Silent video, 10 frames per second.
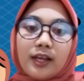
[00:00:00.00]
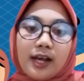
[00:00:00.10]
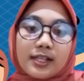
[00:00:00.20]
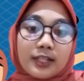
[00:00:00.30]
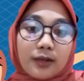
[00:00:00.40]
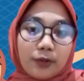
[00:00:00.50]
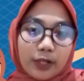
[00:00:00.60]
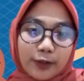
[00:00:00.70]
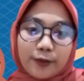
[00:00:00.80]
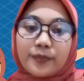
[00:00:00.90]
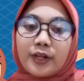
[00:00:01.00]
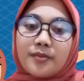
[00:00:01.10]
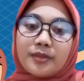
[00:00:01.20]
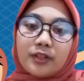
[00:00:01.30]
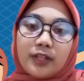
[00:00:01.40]
Assalamualaikum
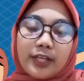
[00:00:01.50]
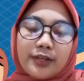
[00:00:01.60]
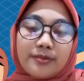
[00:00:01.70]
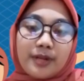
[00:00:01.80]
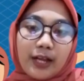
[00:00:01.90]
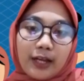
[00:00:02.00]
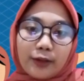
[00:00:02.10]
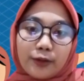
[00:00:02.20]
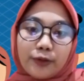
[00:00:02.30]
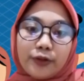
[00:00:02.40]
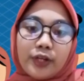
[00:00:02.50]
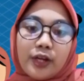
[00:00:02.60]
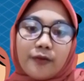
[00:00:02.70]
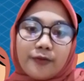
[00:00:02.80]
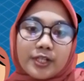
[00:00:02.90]
warahmatullahi wabarakatuh.
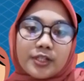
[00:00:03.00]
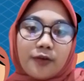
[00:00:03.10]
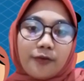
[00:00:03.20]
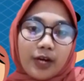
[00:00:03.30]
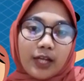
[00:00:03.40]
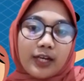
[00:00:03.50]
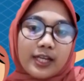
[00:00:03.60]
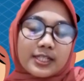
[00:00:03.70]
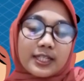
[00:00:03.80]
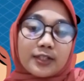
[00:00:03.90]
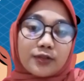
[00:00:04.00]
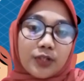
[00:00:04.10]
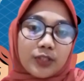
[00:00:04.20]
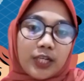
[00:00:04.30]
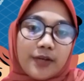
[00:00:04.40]
First of all, let's thank to
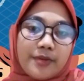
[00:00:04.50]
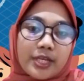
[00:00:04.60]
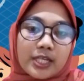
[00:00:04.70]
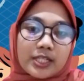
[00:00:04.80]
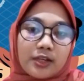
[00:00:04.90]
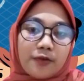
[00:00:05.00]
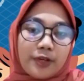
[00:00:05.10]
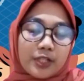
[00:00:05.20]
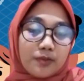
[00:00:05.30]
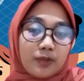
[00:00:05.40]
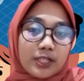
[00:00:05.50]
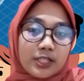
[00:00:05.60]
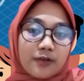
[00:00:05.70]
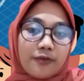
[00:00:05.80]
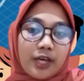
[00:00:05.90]
Allah because of His
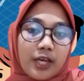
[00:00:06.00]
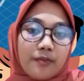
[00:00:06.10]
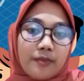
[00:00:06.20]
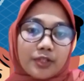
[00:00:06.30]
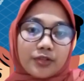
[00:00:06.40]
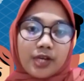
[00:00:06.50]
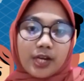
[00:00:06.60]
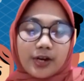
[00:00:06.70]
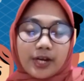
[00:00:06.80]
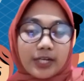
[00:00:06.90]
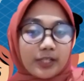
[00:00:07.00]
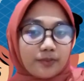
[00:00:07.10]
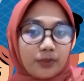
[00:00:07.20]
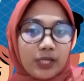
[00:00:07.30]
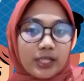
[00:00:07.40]
blessing we can meet together in this
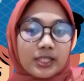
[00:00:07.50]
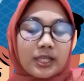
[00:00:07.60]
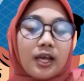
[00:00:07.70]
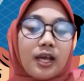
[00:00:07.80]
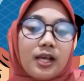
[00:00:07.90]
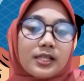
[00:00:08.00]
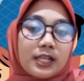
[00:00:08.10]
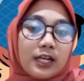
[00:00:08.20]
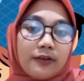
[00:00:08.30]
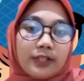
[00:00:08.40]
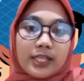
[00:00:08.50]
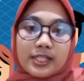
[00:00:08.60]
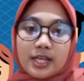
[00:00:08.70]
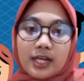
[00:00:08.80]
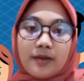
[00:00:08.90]
place. Salawat and
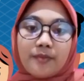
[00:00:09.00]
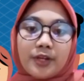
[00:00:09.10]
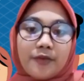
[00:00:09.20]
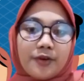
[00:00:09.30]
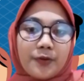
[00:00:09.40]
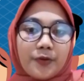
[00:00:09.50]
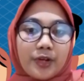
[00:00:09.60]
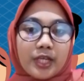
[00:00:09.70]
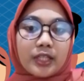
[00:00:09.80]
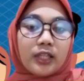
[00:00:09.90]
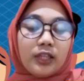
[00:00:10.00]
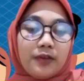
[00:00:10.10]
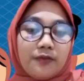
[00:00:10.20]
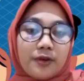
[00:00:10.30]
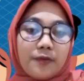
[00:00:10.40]
salam never forget
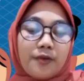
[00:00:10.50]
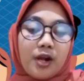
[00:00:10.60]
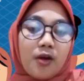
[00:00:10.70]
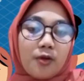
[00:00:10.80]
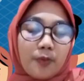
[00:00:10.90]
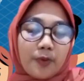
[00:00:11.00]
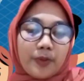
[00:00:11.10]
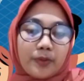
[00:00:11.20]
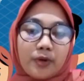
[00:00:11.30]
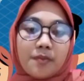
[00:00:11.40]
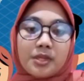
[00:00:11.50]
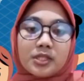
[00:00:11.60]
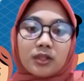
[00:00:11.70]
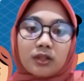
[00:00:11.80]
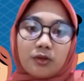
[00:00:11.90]
deliver for our Prophet Muhammad
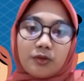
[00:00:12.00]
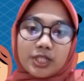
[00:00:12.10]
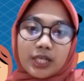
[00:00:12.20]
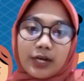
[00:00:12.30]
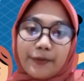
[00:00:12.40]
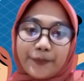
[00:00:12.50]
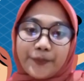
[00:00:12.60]
Sallallahu Alaihi Wasallam.